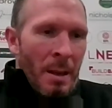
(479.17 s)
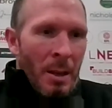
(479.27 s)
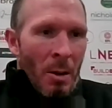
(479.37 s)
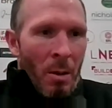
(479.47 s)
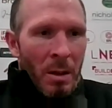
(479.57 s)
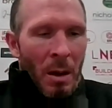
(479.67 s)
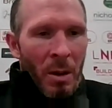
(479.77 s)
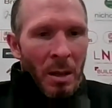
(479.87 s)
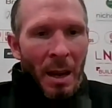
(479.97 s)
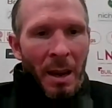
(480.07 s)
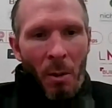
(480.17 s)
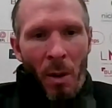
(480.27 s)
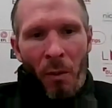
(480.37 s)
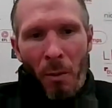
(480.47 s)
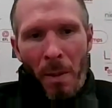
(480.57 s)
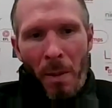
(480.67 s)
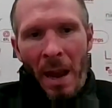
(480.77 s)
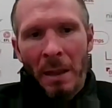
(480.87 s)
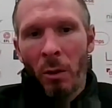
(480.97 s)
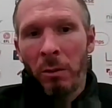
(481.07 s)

you know I want to take it away from me. I'd love the